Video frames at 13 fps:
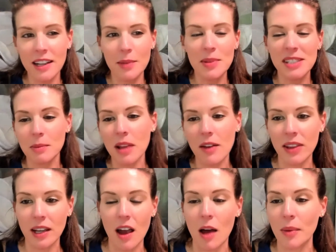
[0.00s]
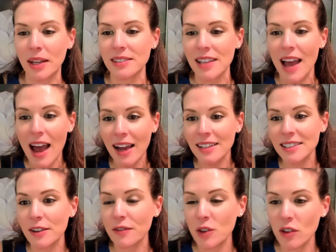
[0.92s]
give me some love in the comments. I
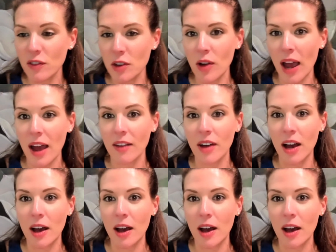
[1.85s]
see a few of you have